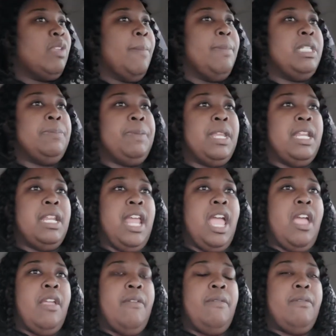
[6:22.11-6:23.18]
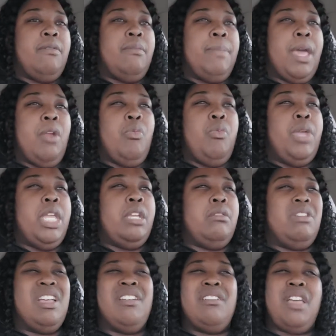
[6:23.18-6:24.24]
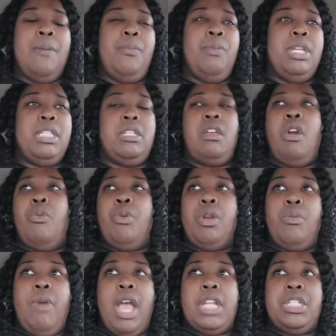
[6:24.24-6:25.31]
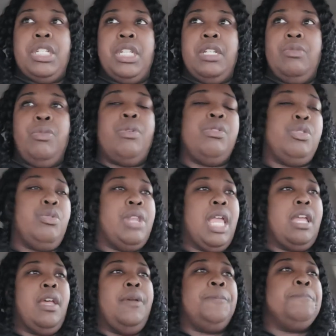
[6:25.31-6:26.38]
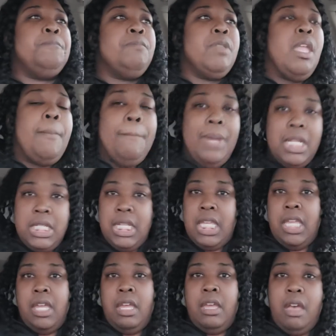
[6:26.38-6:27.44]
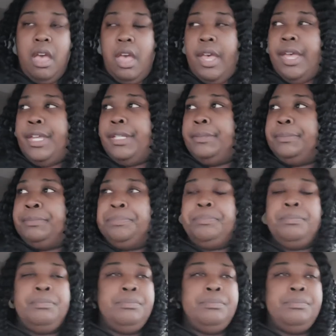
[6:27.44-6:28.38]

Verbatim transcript: Miss Peter and I, about a week, well, a couple weeks ago, we were watching, we were doing like a Medea um,